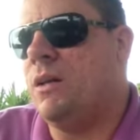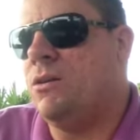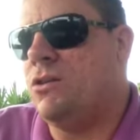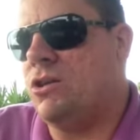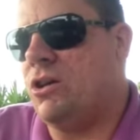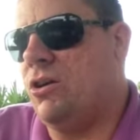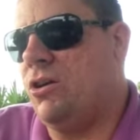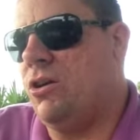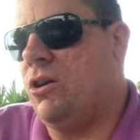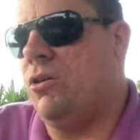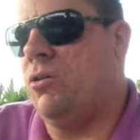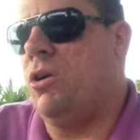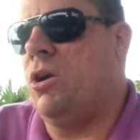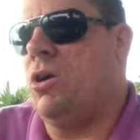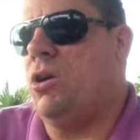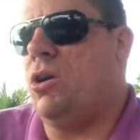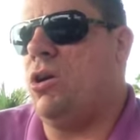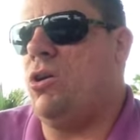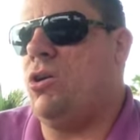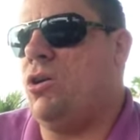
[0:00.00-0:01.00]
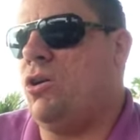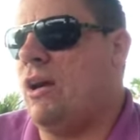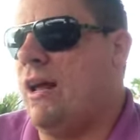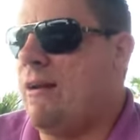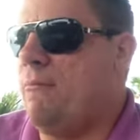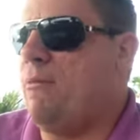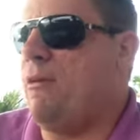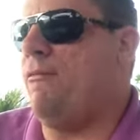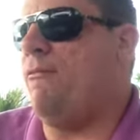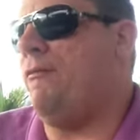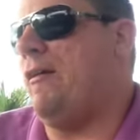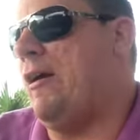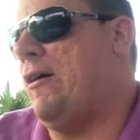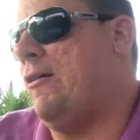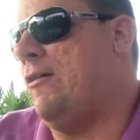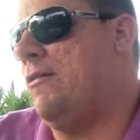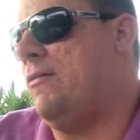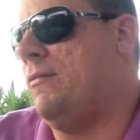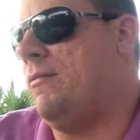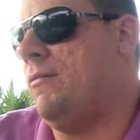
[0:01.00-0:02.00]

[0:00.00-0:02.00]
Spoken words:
So, you know, you got to be fair,